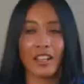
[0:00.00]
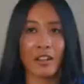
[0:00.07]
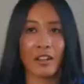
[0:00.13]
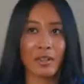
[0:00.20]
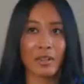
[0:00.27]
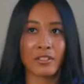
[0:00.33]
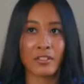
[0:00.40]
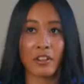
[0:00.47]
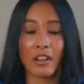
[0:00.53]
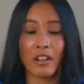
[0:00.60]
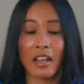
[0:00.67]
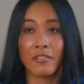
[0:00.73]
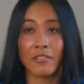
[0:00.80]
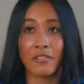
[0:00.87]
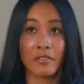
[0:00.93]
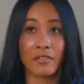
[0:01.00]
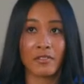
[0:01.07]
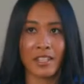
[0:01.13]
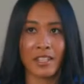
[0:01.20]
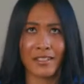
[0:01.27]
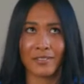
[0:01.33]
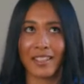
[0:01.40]
I got my start at
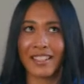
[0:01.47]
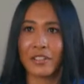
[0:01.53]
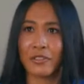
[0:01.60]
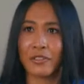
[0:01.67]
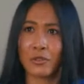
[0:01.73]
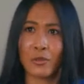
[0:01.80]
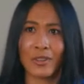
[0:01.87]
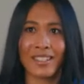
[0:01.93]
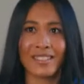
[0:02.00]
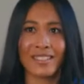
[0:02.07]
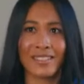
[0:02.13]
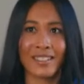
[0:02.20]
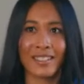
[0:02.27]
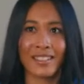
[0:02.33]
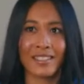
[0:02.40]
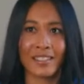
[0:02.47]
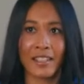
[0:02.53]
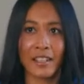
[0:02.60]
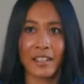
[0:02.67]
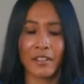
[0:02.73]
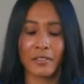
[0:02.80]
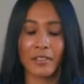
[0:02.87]
15, like in
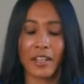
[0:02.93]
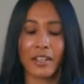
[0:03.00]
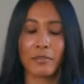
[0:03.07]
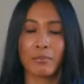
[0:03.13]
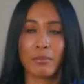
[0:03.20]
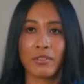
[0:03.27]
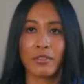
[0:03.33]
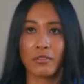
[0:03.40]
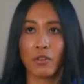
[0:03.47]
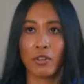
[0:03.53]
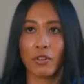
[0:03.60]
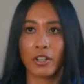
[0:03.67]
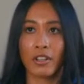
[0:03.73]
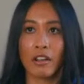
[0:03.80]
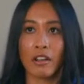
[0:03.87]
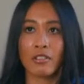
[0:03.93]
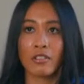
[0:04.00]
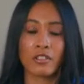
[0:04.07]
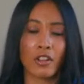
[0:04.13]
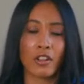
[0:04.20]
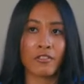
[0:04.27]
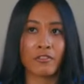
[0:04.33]
2016, like before I'm
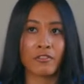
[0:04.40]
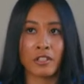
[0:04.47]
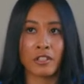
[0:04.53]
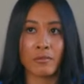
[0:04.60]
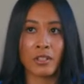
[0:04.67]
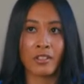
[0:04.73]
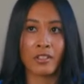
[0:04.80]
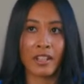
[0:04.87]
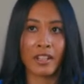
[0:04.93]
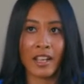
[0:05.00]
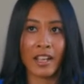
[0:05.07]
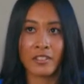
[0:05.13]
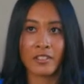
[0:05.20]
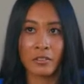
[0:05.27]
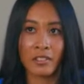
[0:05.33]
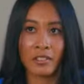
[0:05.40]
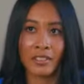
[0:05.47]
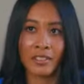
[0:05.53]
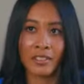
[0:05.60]
starting freshman year in high school.